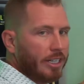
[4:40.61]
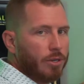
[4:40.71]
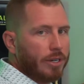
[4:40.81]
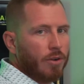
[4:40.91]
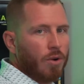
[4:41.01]

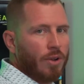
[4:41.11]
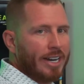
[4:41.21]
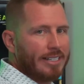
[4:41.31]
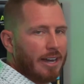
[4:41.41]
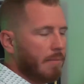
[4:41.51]
you can enroll
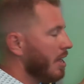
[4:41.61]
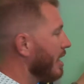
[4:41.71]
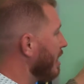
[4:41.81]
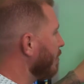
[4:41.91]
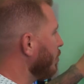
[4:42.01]
anytime.
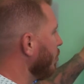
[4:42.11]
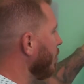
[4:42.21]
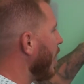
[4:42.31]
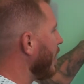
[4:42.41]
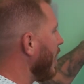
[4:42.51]
If you do
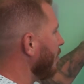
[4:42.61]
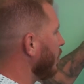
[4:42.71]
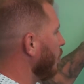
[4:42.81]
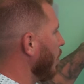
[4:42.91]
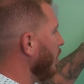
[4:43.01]
not have a
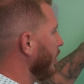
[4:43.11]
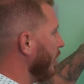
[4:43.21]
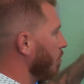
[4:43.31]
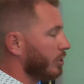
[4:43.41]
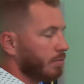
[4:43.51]

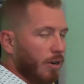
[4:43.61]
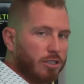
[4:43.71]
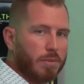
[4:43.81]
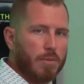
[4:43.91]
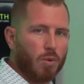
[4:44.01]
QLE, which
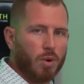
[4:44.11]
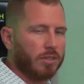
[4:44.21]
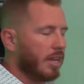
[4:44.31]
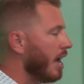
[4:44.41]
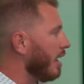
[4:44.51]
most people
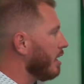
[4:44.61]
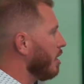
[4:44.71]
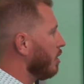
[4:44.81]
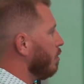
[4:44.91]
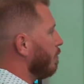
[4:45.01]
will not,
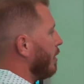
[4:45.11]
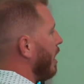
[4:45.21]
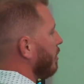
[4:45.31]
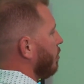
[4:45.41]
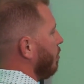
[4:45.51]
you've
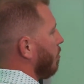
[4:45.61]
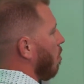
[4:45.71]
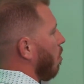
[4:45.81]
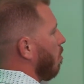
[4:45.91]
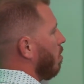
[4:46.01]
got to
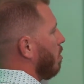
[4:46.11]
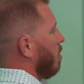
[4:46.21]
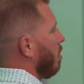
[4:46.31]
enroll